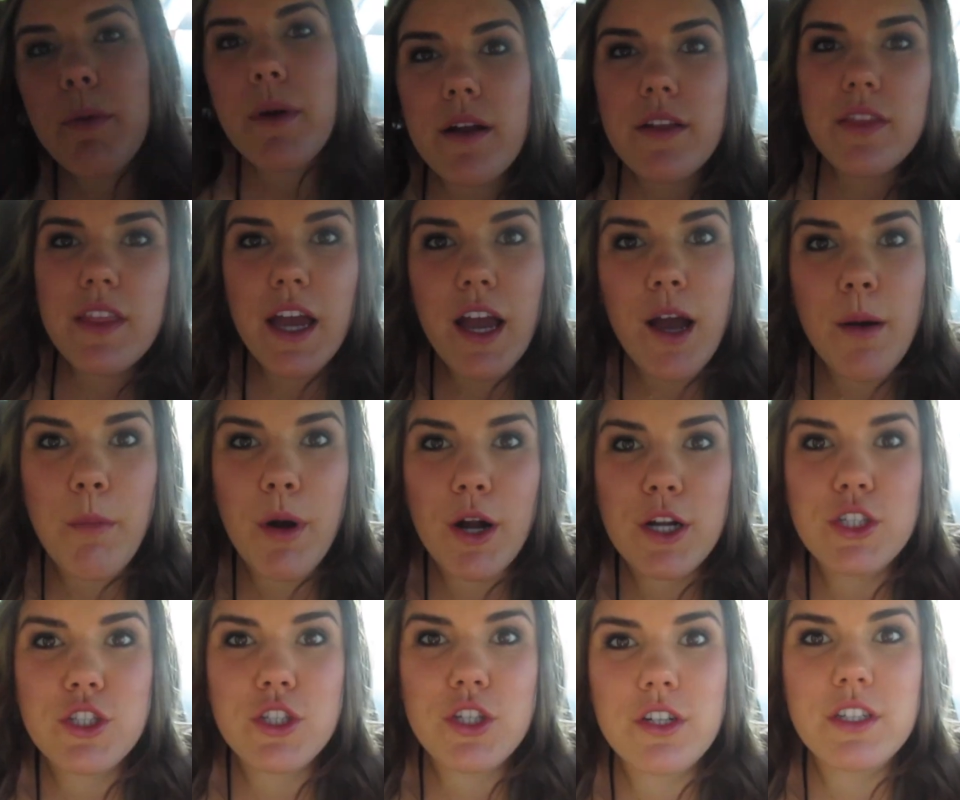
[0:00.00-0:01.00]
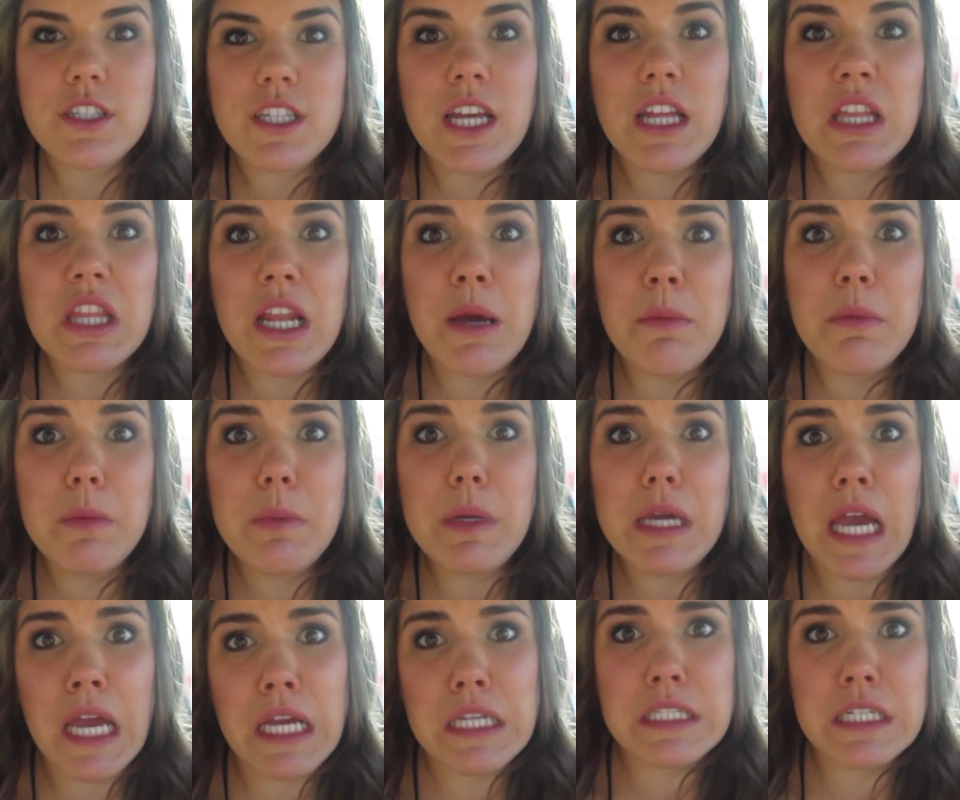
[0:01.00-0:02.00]
birthday on March 13th, and I'm going to
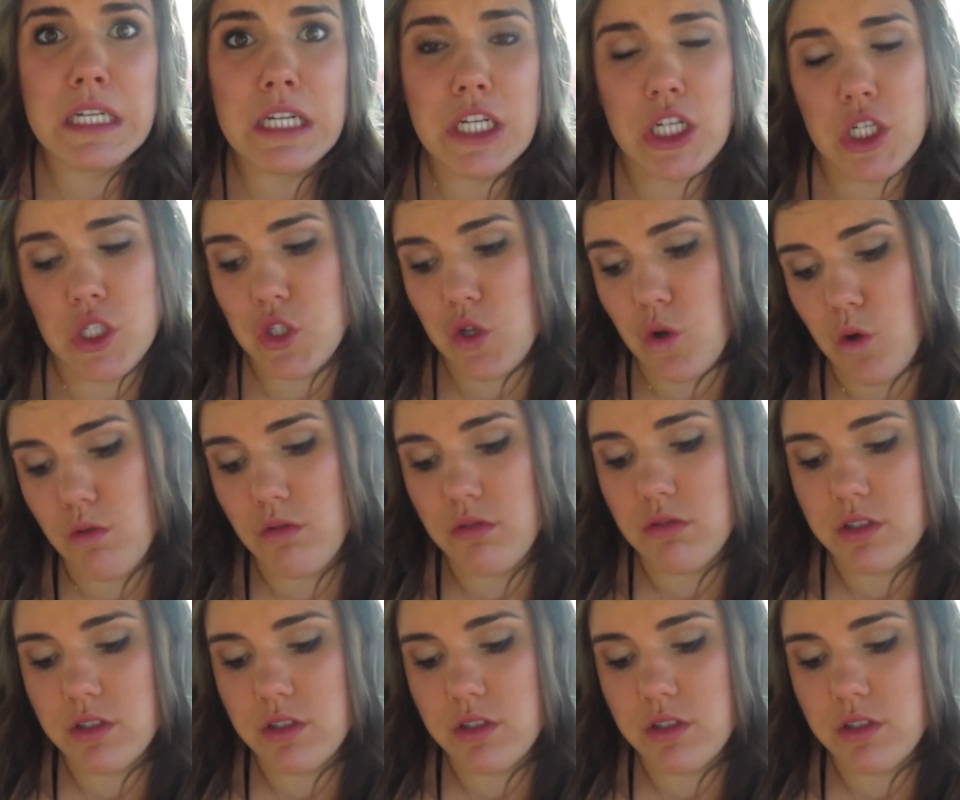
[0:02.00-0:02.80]
be 18 years old.